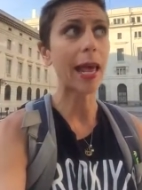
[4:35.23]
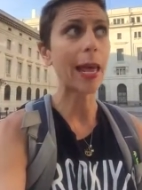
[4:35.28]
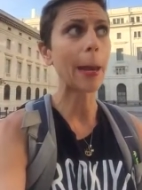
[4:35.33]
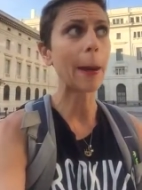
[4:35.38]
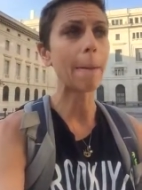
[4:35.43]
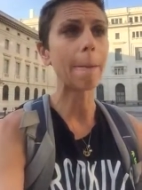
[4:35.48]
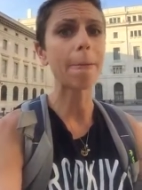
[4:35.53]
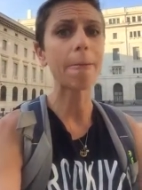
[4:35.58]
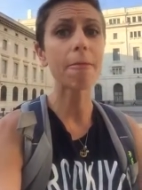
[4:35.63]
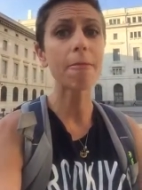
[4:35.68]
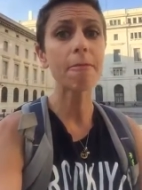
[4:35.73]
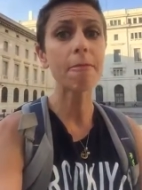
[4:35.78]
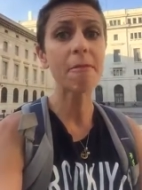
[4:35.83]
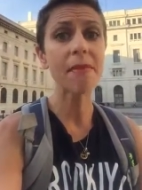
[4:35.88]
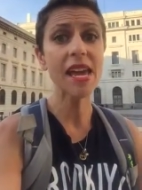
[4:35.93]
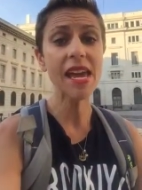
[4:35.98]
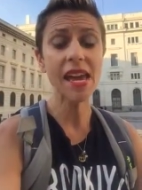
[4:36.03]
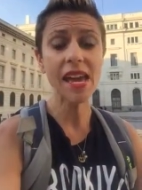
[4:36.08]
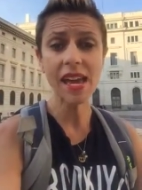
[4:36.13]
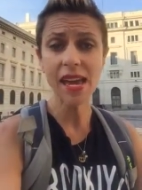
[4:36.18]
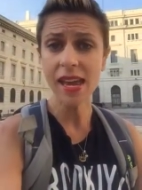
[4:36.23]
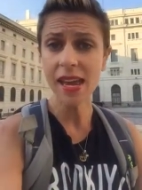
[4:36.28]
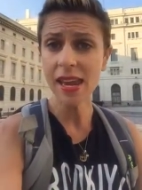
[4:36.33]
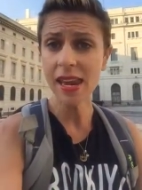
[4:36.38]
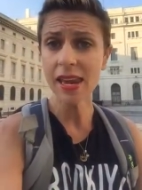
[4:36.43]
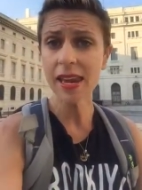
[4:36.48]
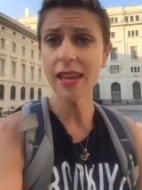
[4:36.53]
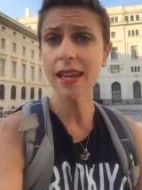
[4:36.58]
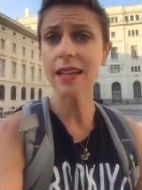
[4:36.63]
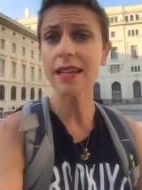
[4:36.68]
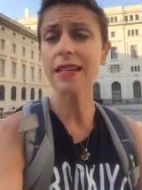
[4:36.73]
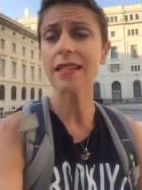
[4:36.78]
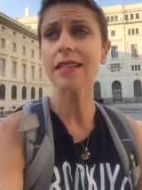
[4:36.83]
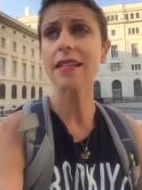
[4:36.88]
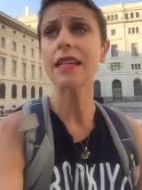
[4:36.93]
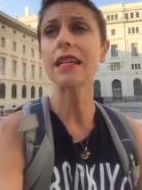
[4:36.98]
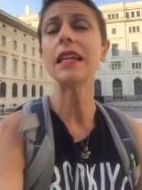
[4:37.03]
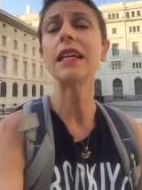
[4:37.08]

and man, is